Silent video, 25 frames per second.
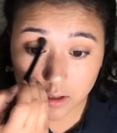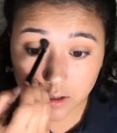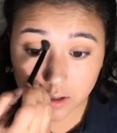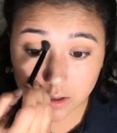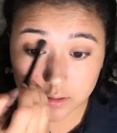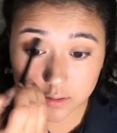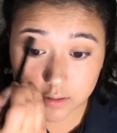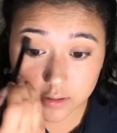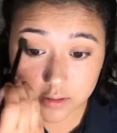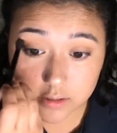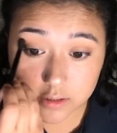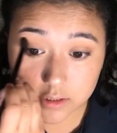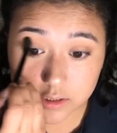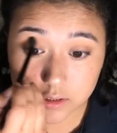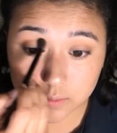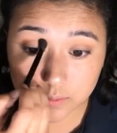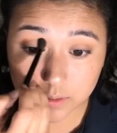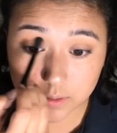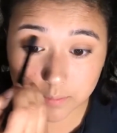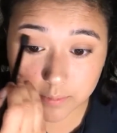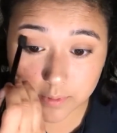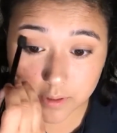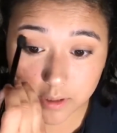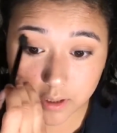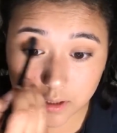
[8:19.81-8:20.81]
And then
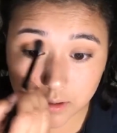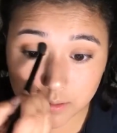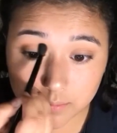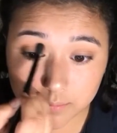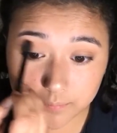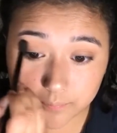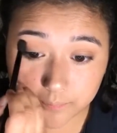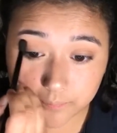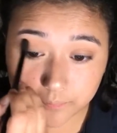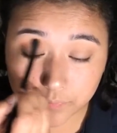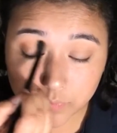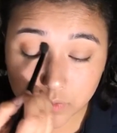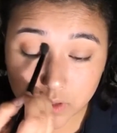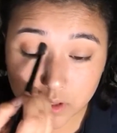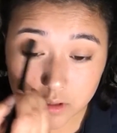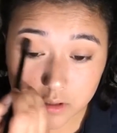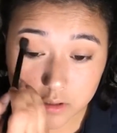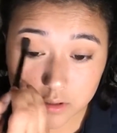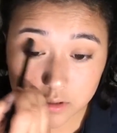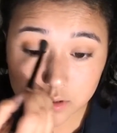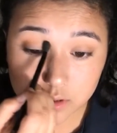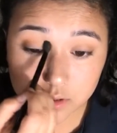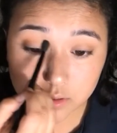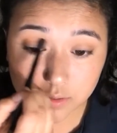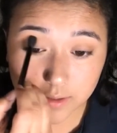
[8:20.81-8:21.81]
sweep it up.
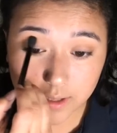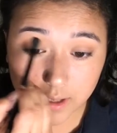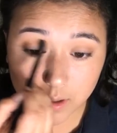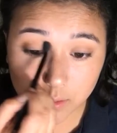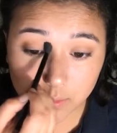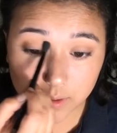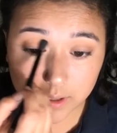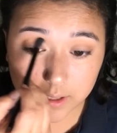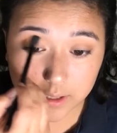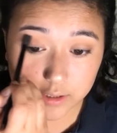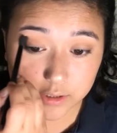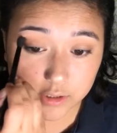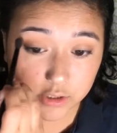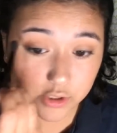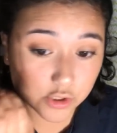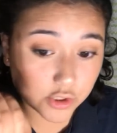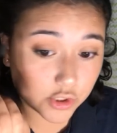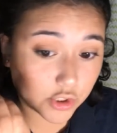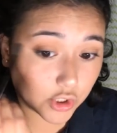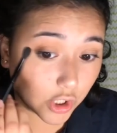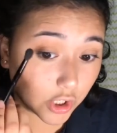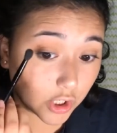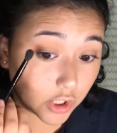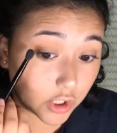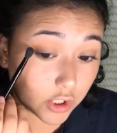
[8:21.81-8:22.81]
So that way it's
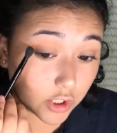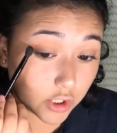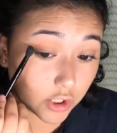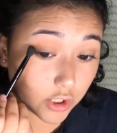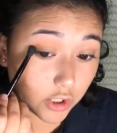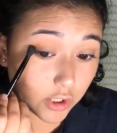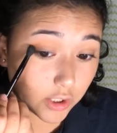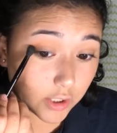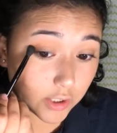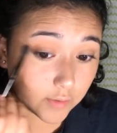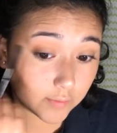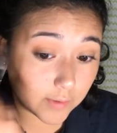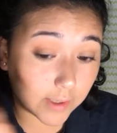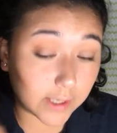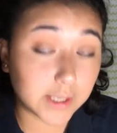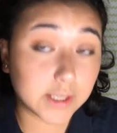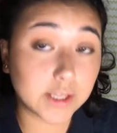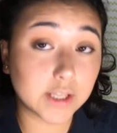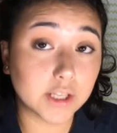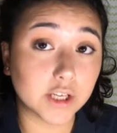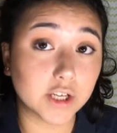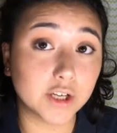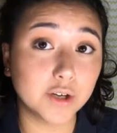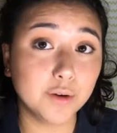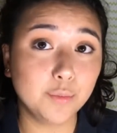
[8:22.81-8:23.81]
darker right
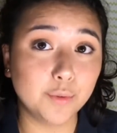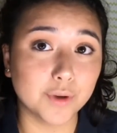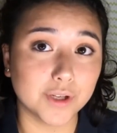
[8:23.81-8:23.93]
here,